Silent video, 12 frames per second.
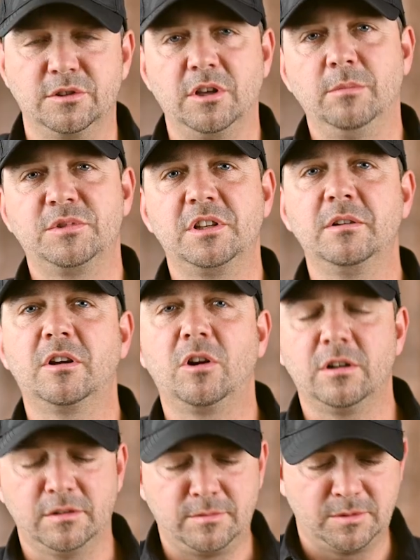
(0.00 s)
some SIM
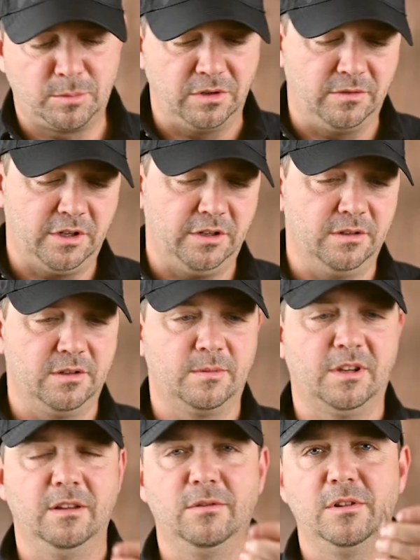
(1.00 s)
card providers
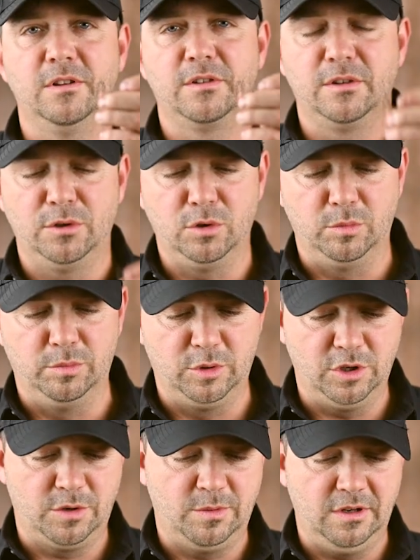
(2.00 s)
give you this little
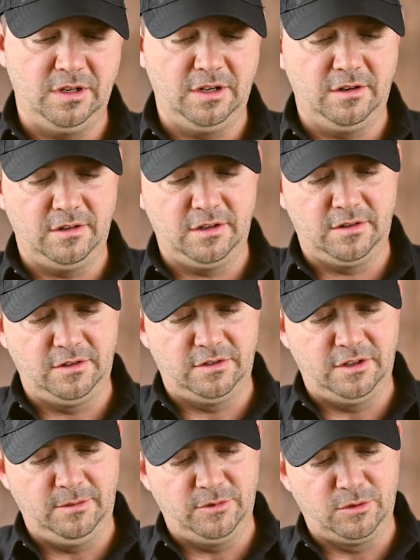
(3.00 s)
push pin here that just
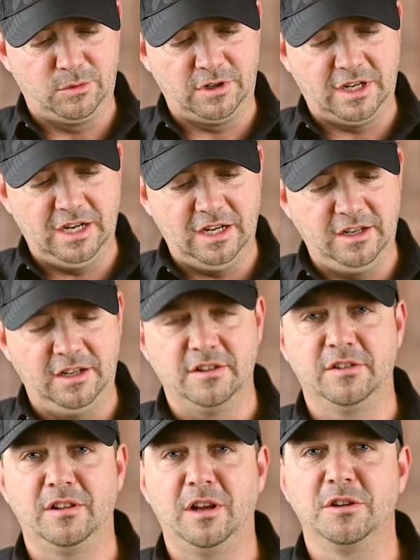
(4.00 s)
seems to work handy. It
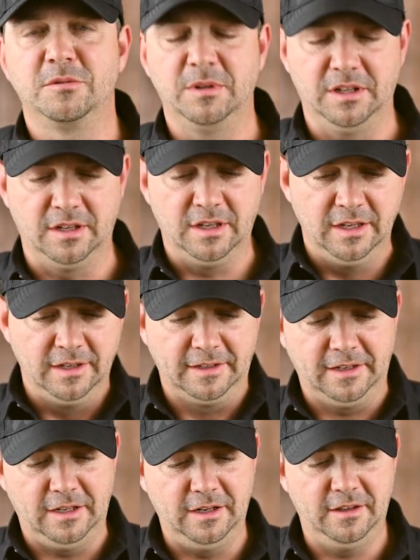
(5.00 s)
just allows me to
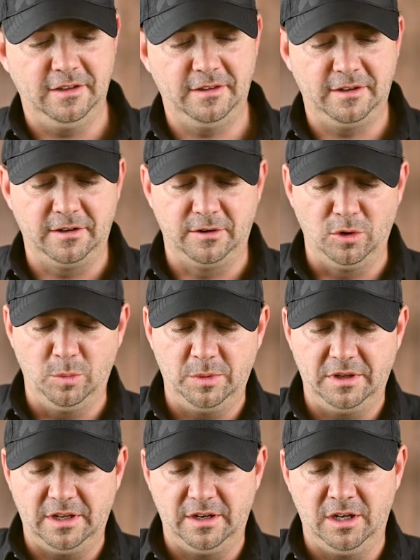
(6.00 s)
get it in there and
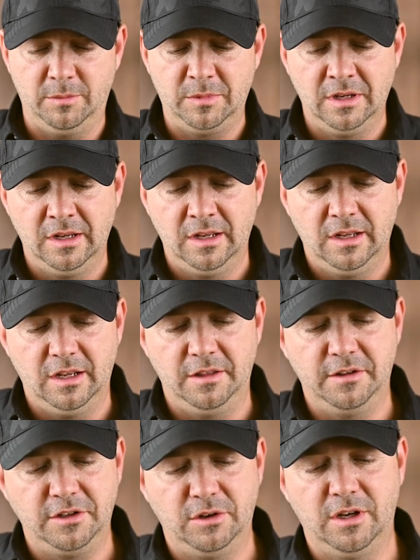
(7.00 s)
open that up.
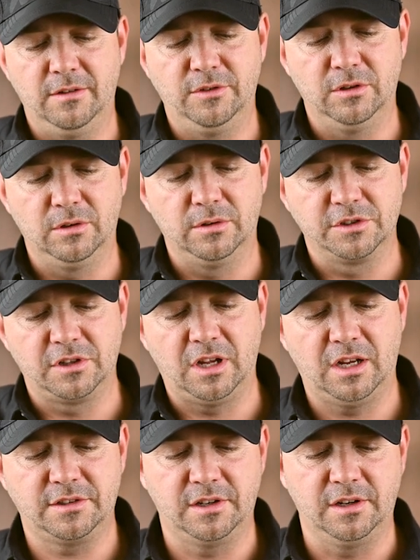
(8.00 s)
And then you have your little slots